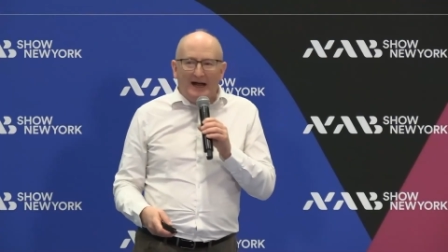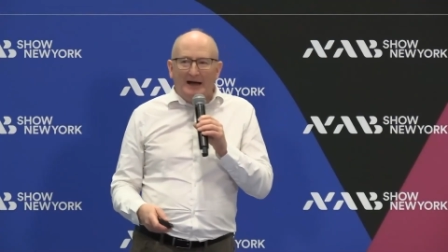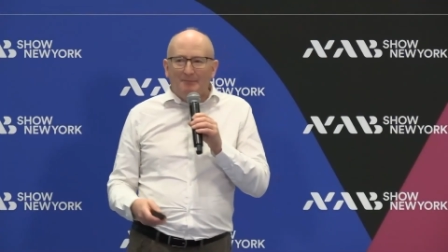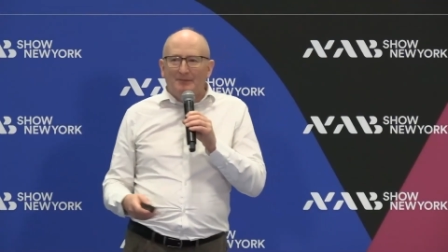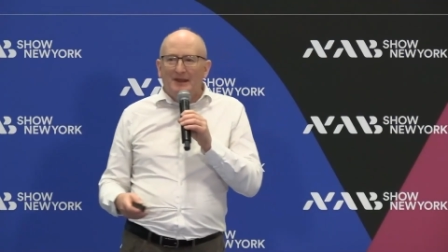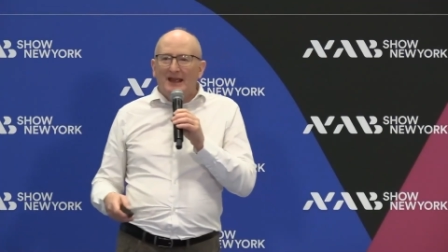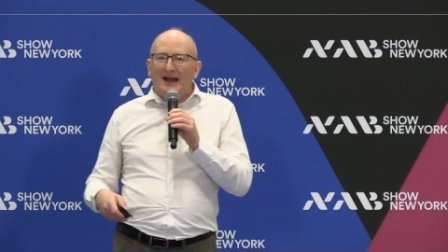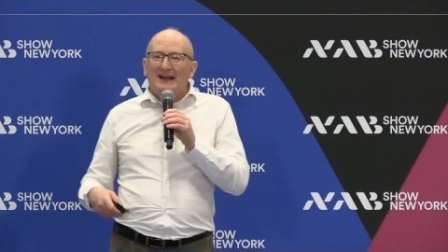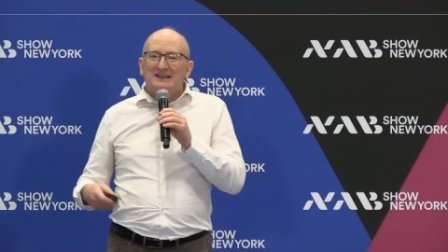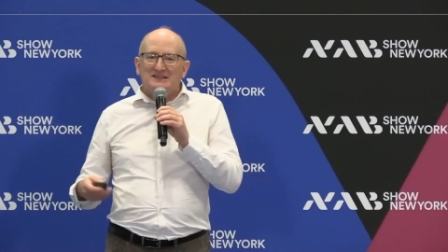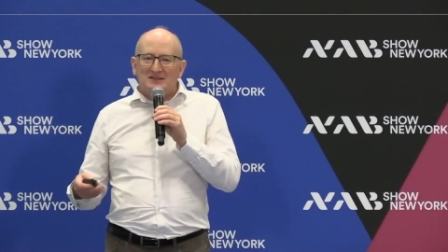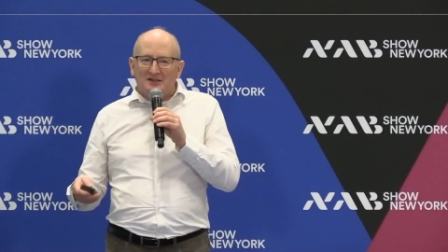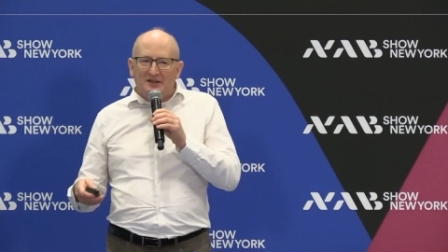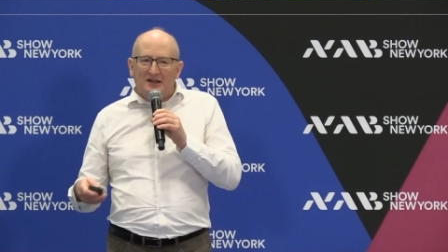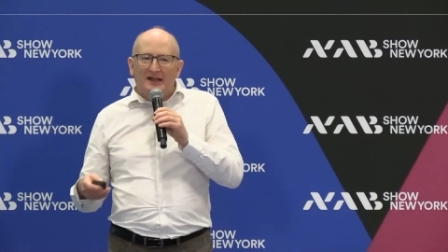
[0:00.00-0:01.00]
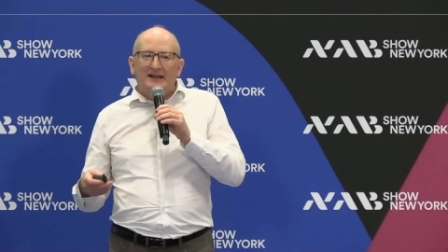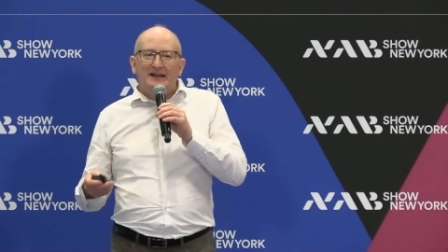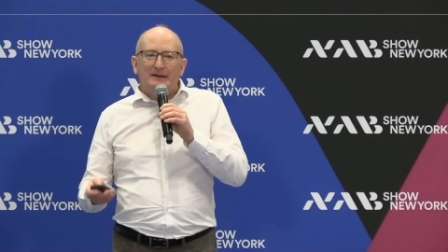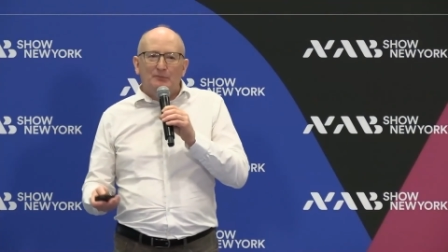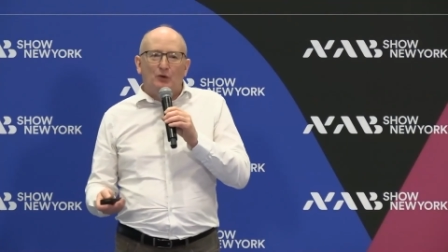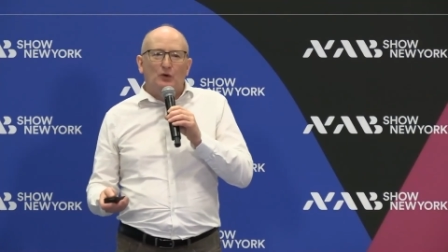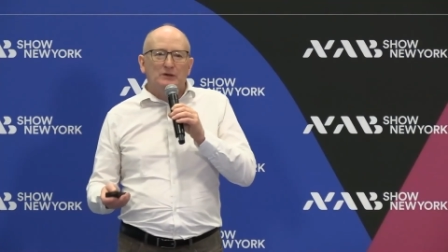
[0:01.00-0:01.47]
a
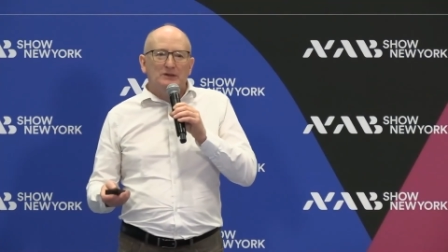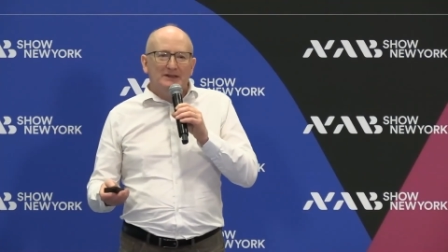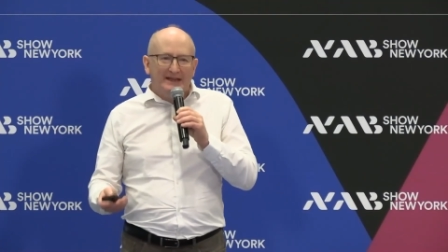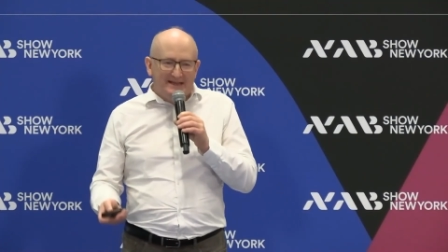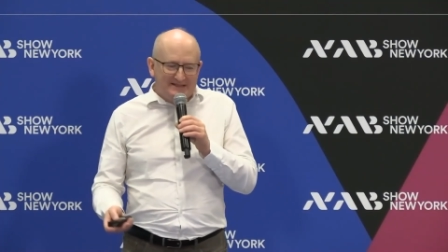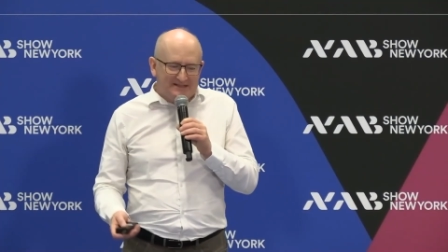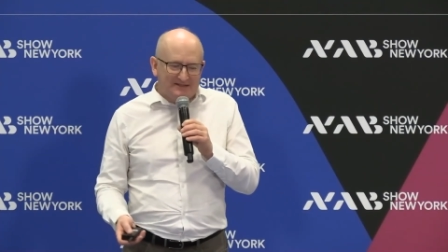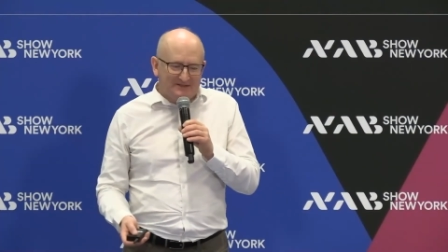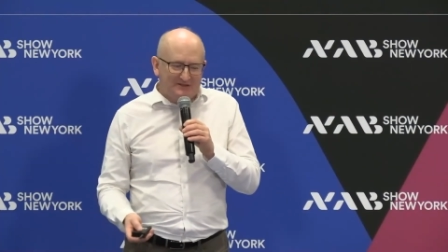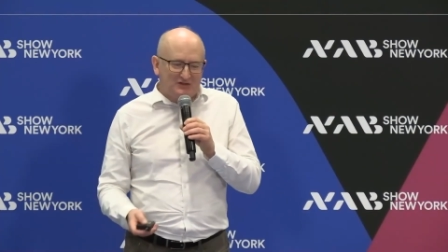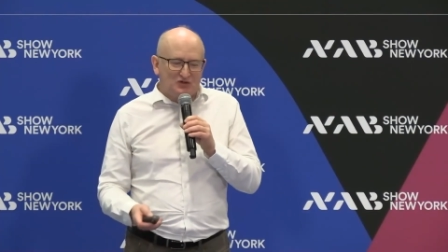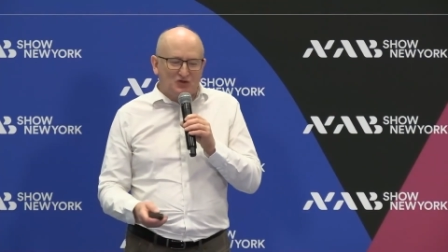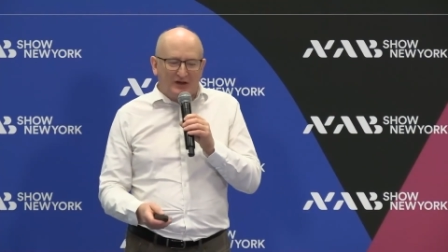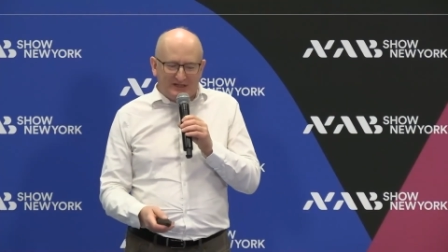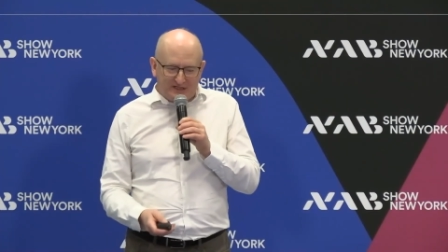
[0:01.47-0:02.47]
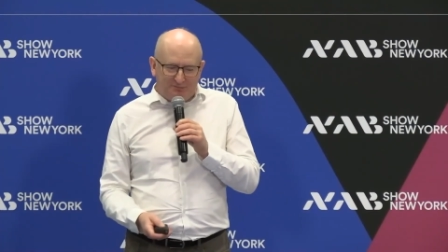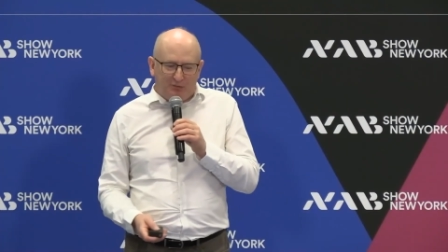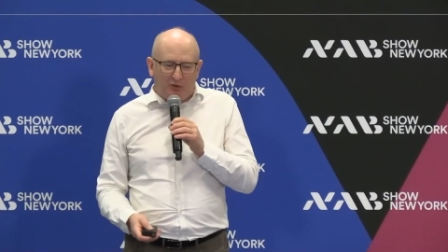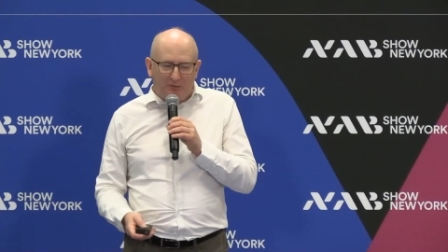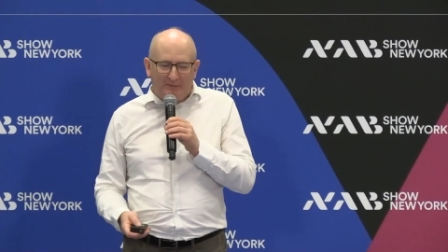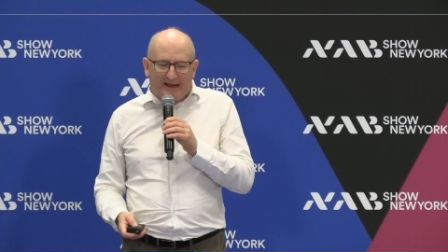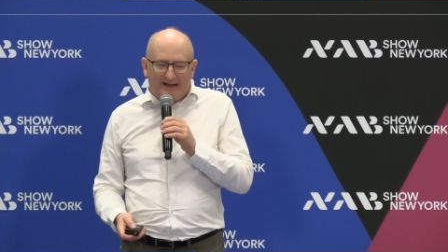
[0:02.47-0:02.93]
slightly more latent
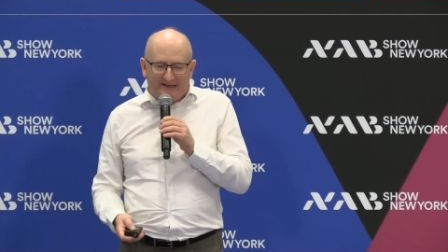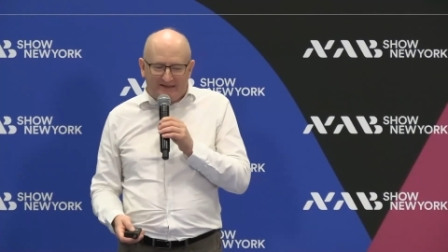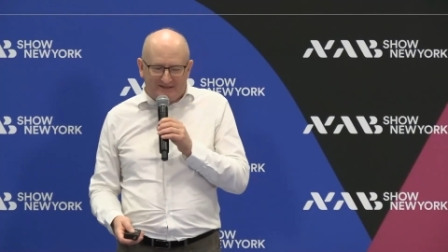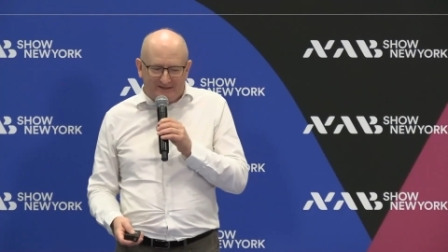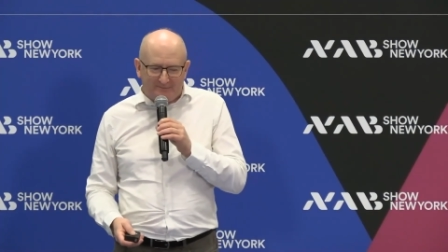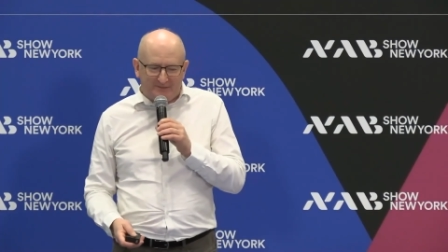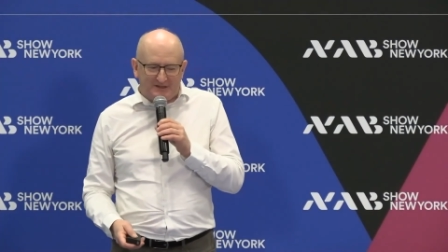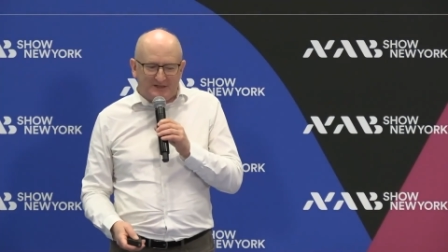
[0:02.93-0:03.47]
transport mechanism.